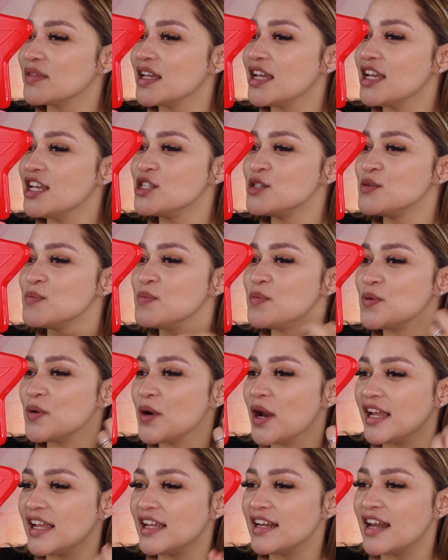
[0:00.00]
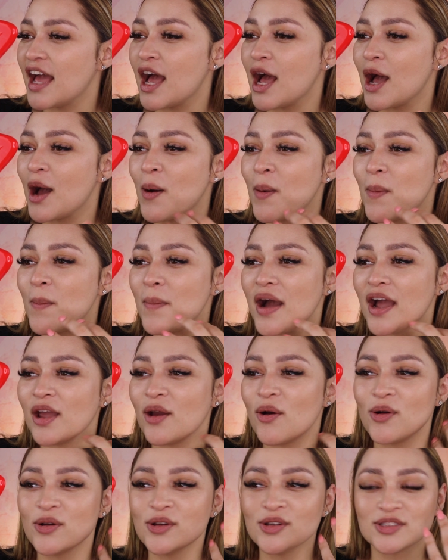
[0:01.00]
It's breaking out, my
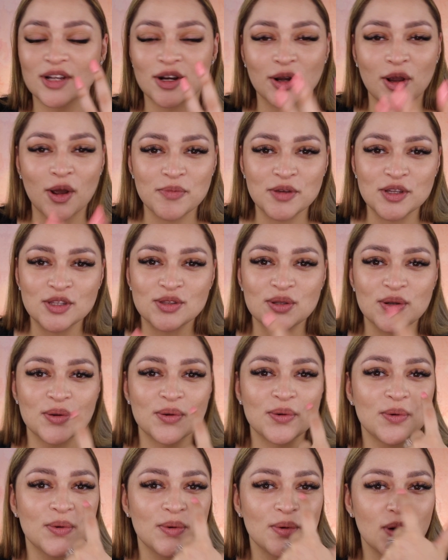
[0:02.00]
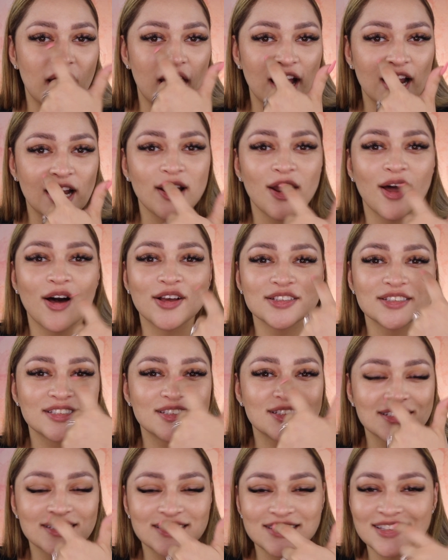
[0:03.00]
oils are coming through. I
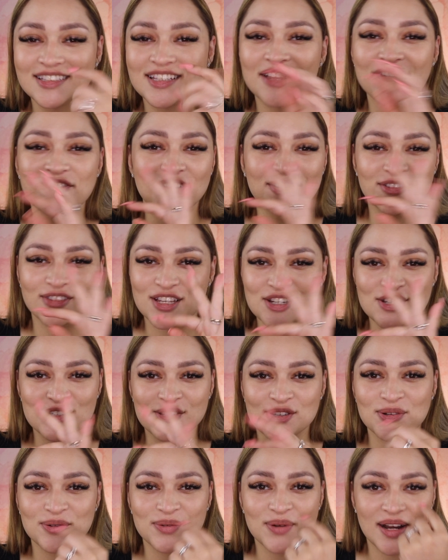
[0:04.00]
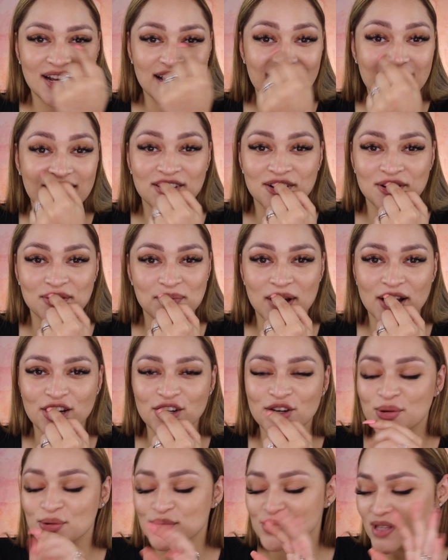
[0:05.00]
lost the foundation already here in my
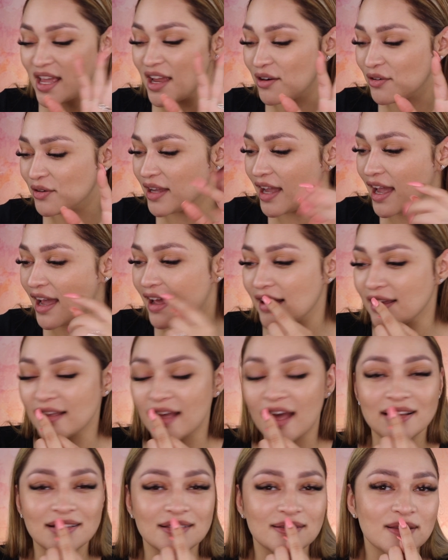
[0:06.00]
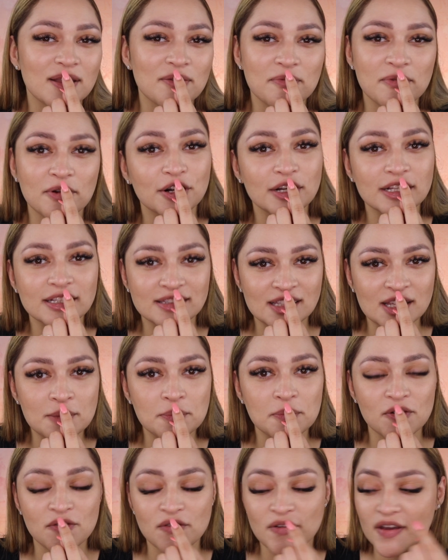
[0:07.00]
nose area at the very
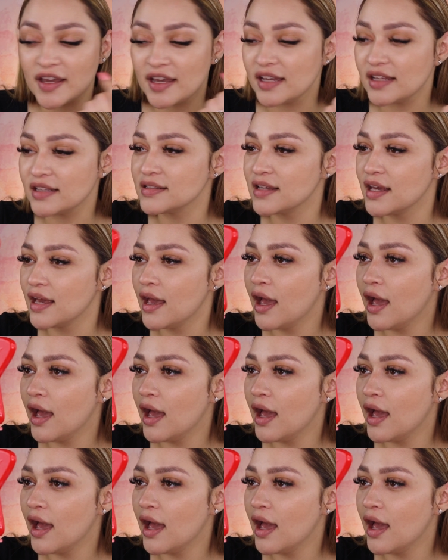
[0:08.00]
tip of it.